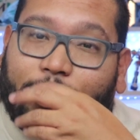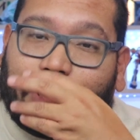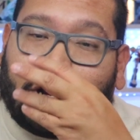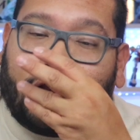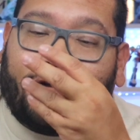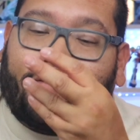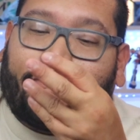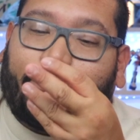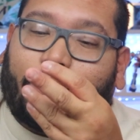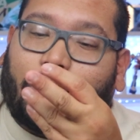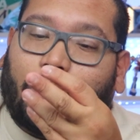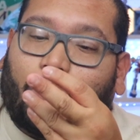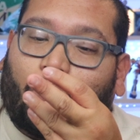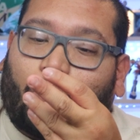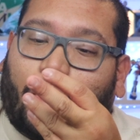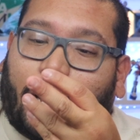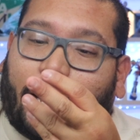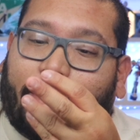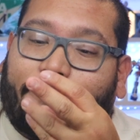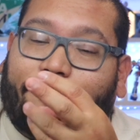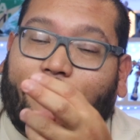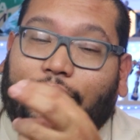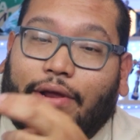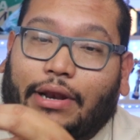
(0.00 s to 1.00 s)
really
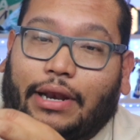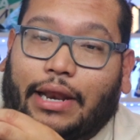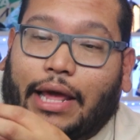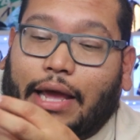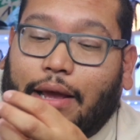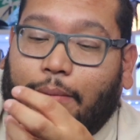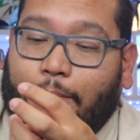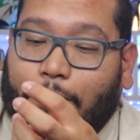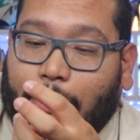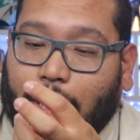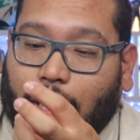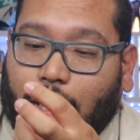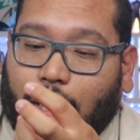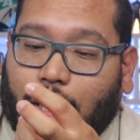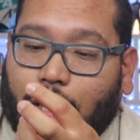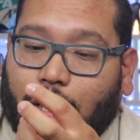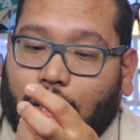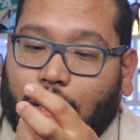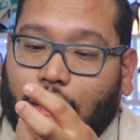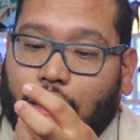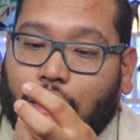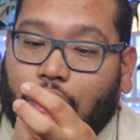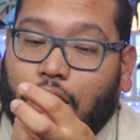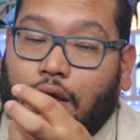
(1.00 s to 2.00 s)
wide feet like me,
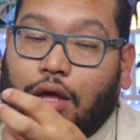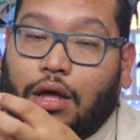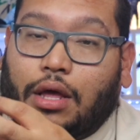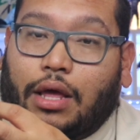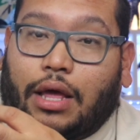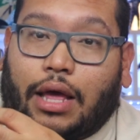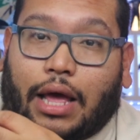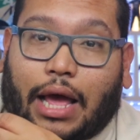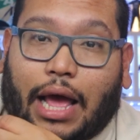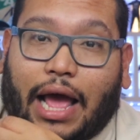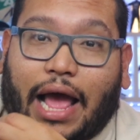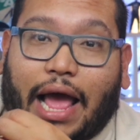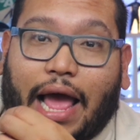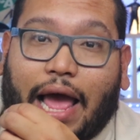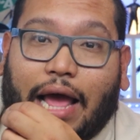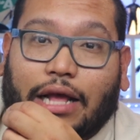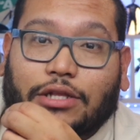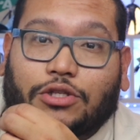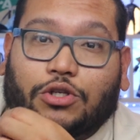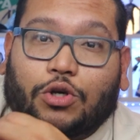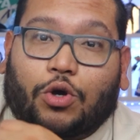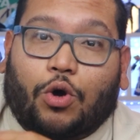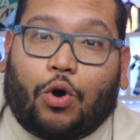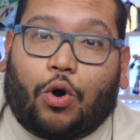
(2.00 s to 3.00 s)
I
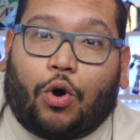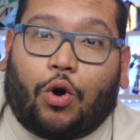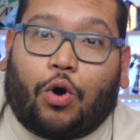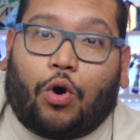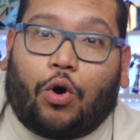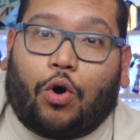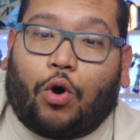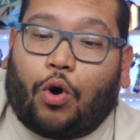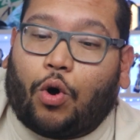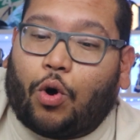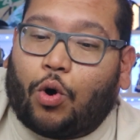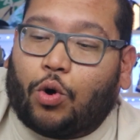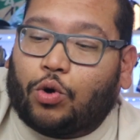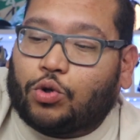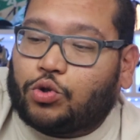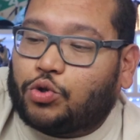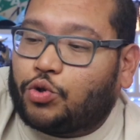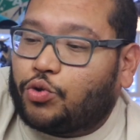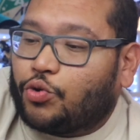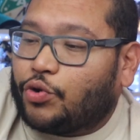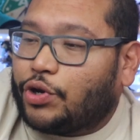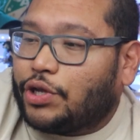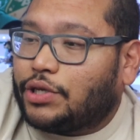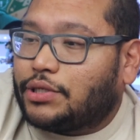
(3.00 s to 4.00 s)
had to go a whole
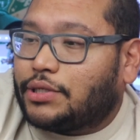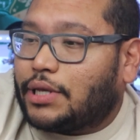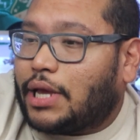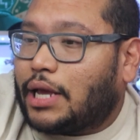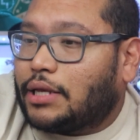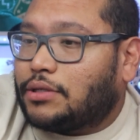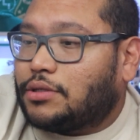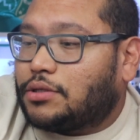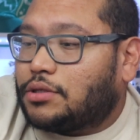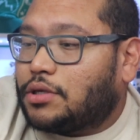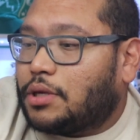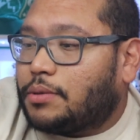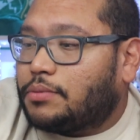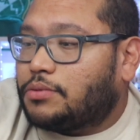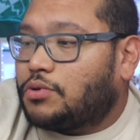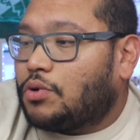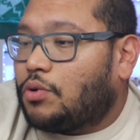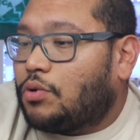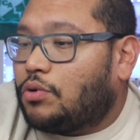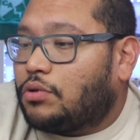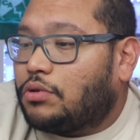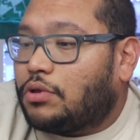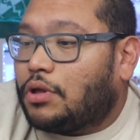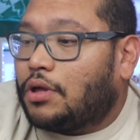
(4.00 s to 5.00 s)
3 sizes up.
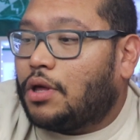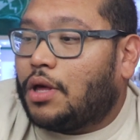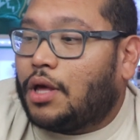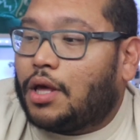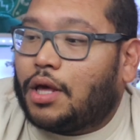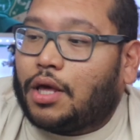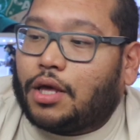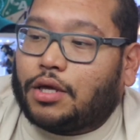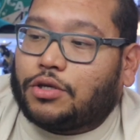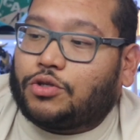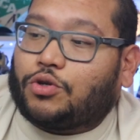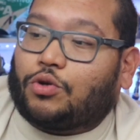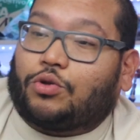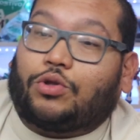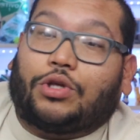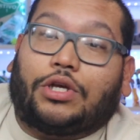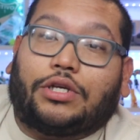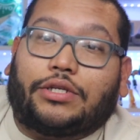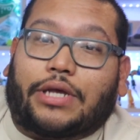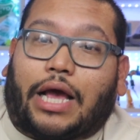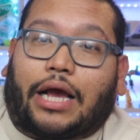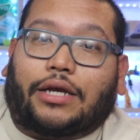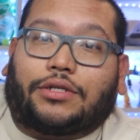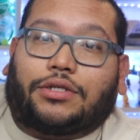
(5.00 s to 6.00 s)
So
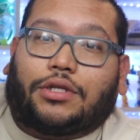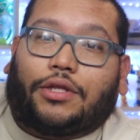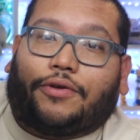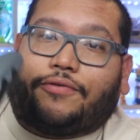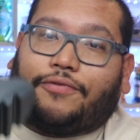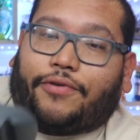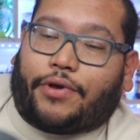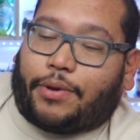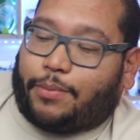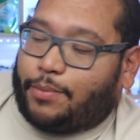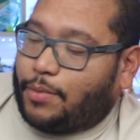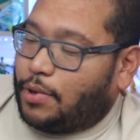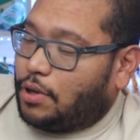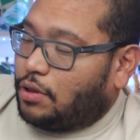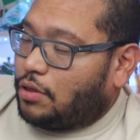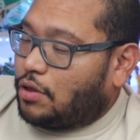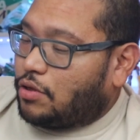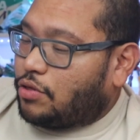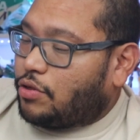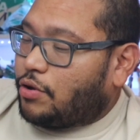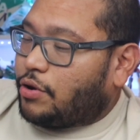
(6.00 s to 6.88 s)
these actually fit me, the